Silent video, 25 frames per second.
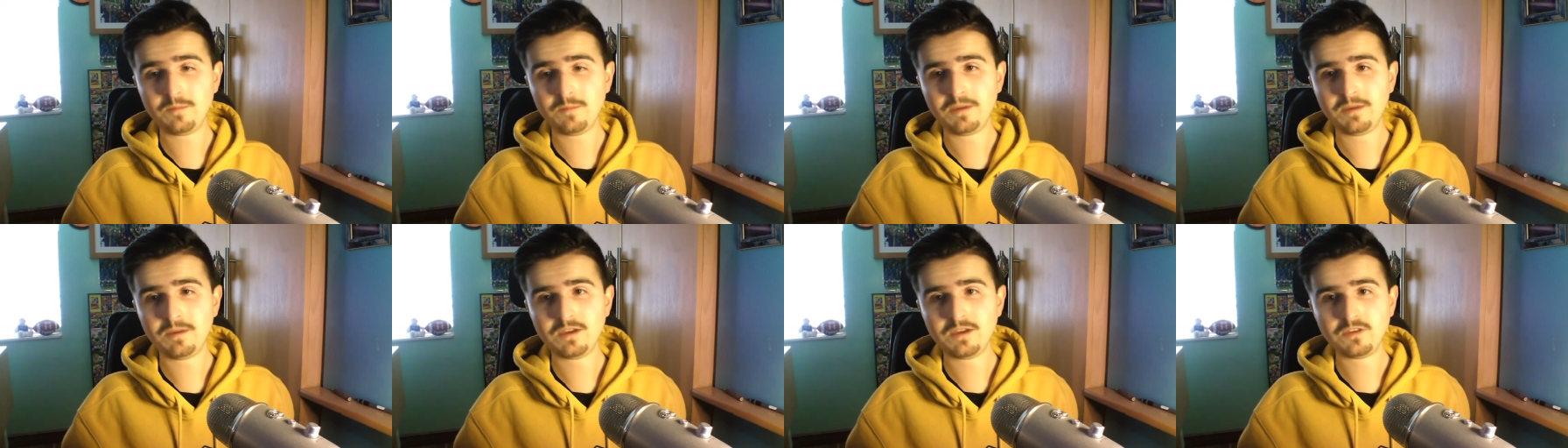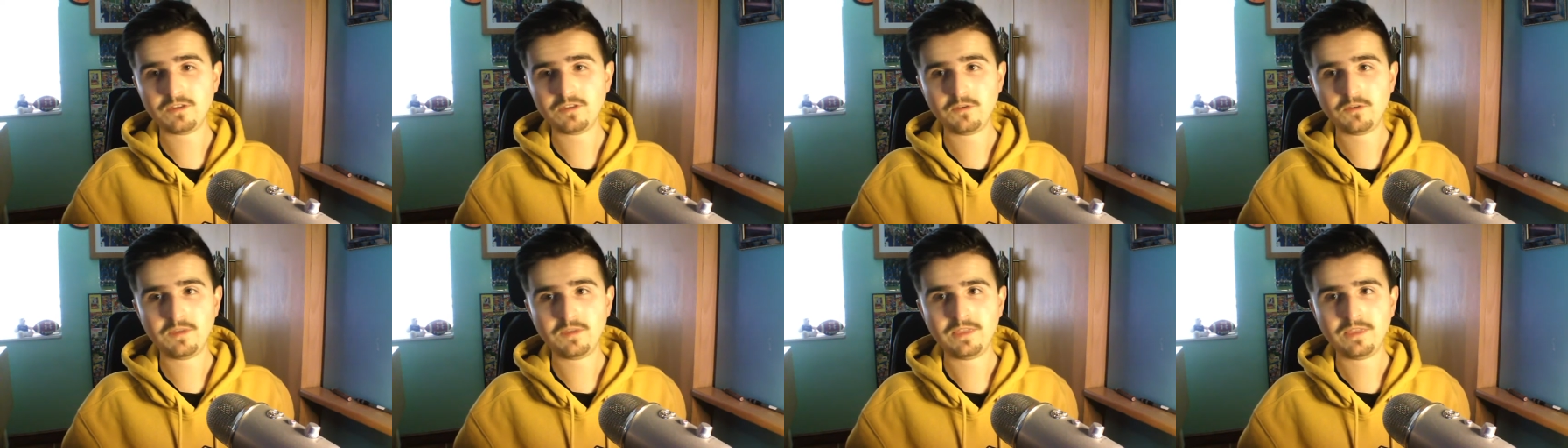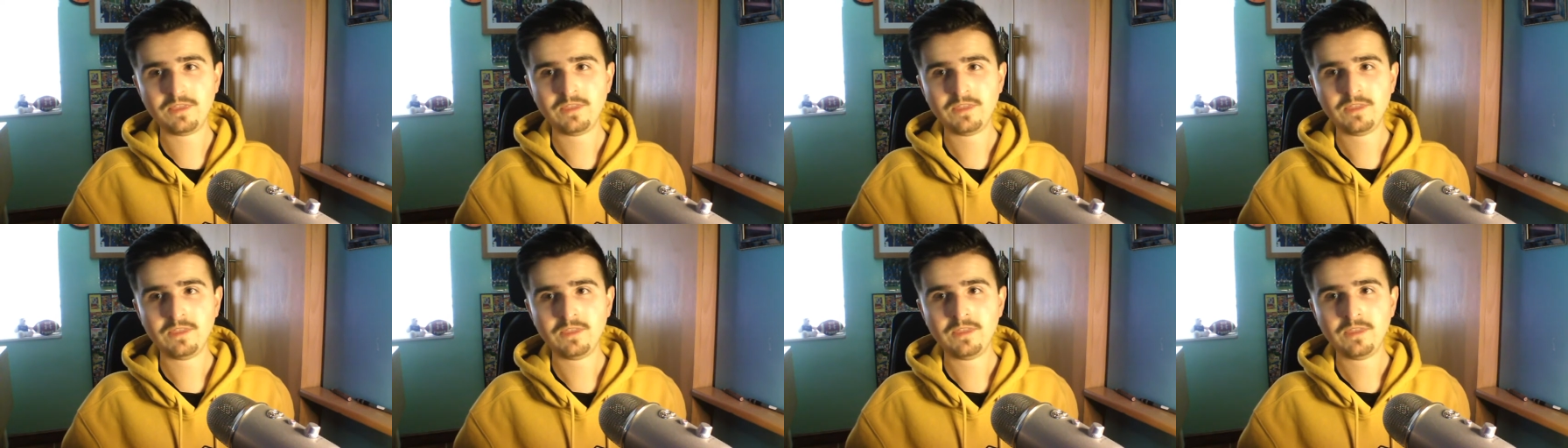How you doing?
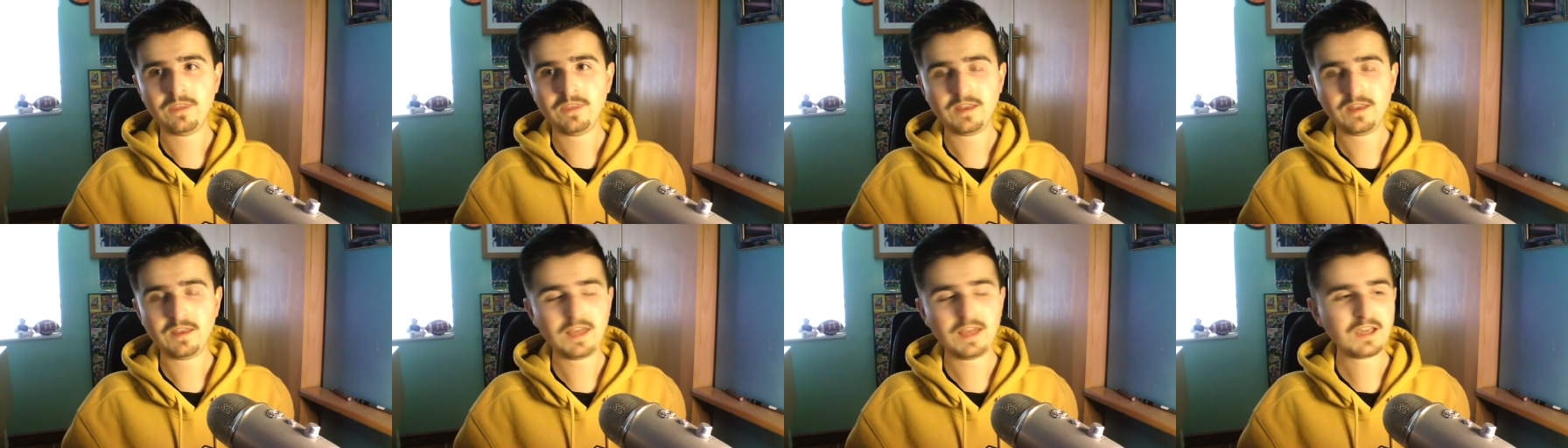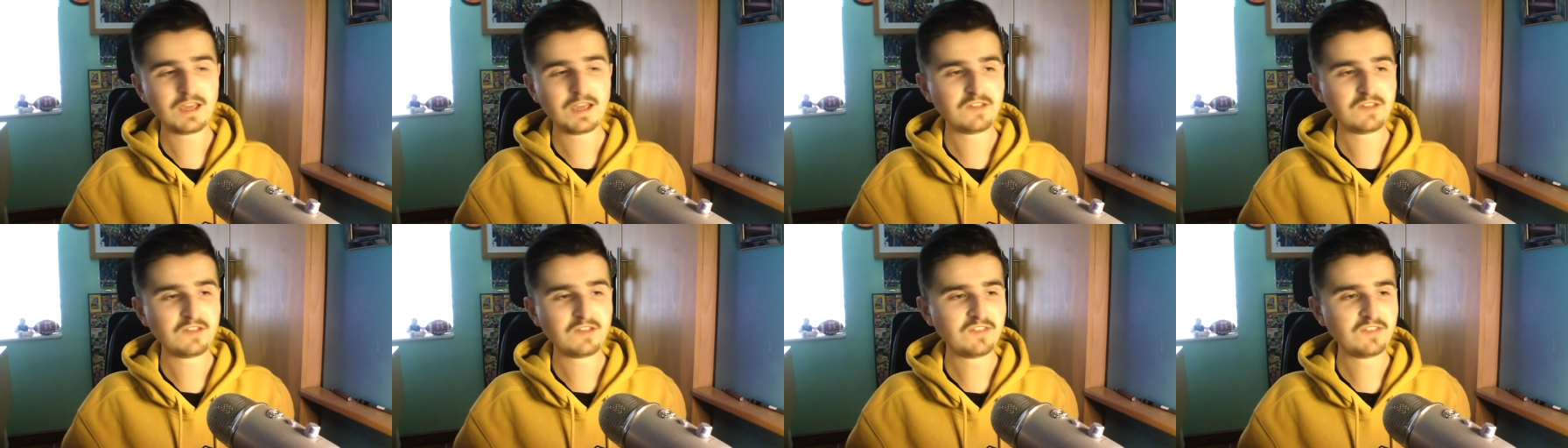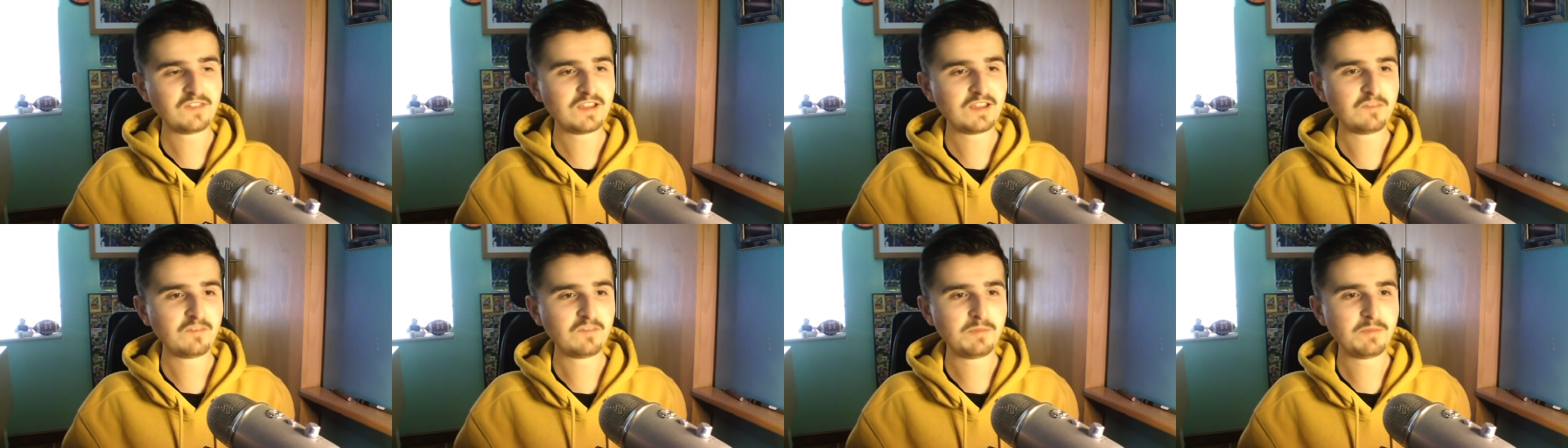Like I
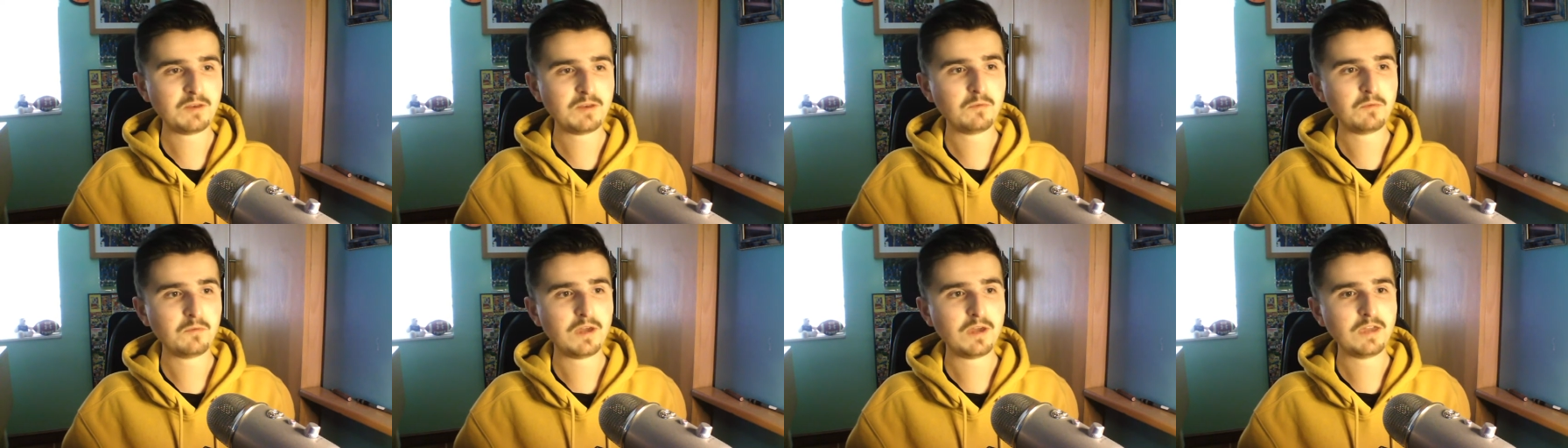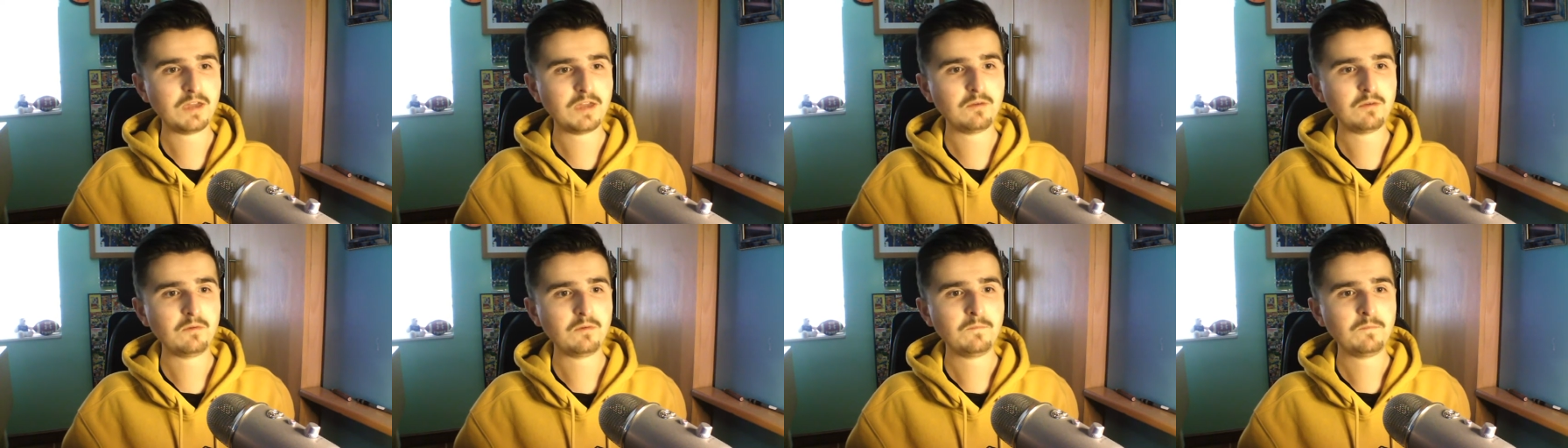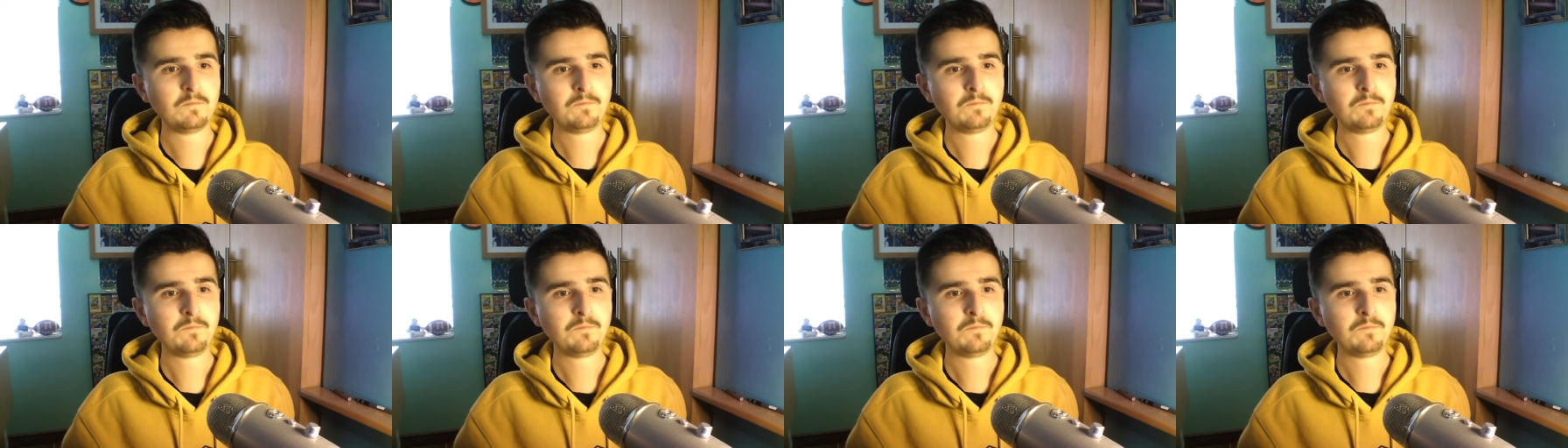said, it's been a while.